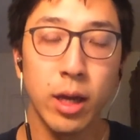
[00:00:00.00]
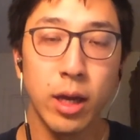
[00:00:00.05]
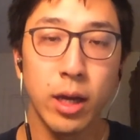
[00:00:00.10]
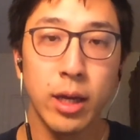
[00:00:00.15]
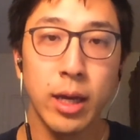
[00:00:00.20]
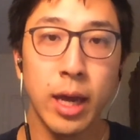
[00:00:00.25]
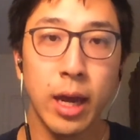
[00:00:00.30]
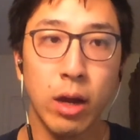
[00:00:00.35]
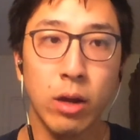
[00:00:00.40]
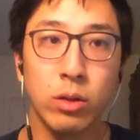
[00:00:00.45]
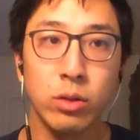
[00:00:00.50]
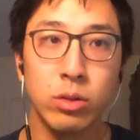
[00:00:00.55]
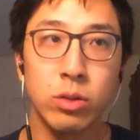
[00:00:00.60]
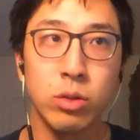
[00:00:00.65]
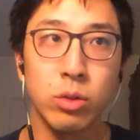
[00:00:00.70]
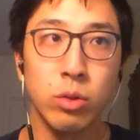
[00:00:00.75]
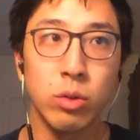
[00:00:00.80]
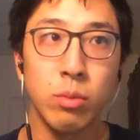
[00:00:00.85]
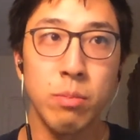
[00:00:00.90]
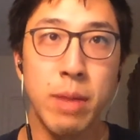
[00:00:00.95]
care
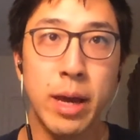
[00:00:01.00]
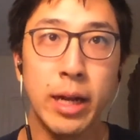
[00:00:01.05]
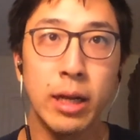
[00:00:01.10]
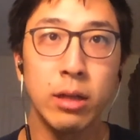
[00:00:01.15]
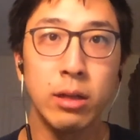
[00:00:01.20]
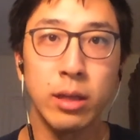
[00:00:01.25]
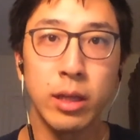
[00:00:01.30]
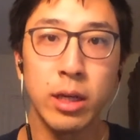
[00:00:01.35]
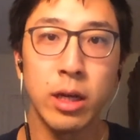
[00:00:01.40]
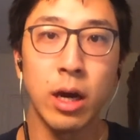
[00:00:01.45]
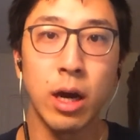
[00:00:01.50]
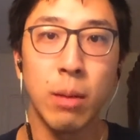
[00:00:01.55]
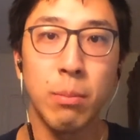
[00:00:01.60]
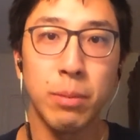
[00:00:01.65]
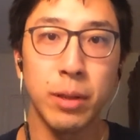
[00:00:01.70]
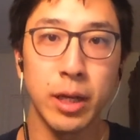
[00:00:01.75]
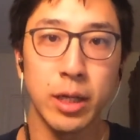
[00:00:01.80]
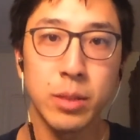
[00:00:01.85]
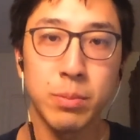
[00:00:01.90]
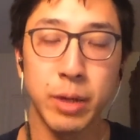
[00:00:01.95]
to medically
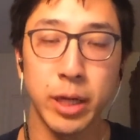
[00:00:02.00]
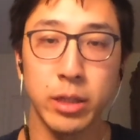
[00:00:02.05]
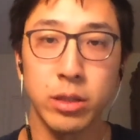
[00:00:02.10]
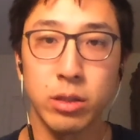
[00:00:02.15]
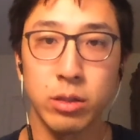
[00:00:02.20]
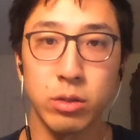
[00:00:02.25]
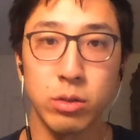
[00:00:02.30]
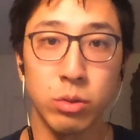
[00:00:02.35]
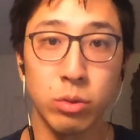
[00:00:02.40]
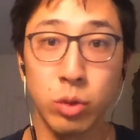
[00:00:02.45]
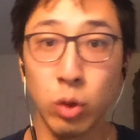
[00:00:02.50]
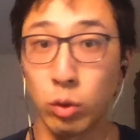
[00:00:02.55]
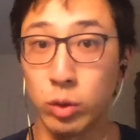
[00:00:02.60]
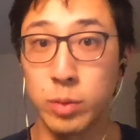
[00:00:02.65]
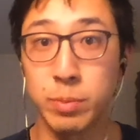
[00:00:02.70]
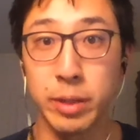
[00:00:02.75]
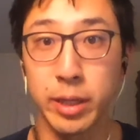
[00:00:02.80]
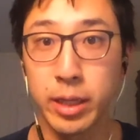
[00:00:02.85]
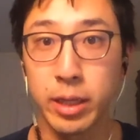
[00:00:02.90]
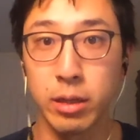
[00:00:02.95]
complex patients who don't
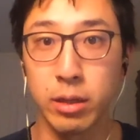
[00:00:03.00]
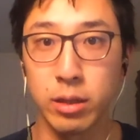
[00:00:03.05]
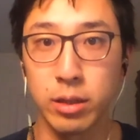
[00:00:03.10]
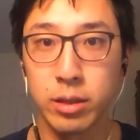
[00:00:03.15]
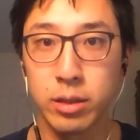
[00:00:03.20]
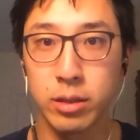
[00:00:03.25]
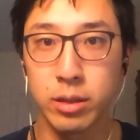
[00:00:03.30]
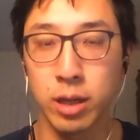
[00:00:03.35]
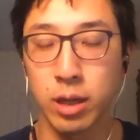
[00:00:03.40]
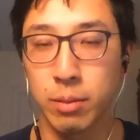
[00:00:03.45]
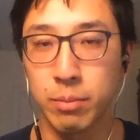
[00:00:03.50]
speak English.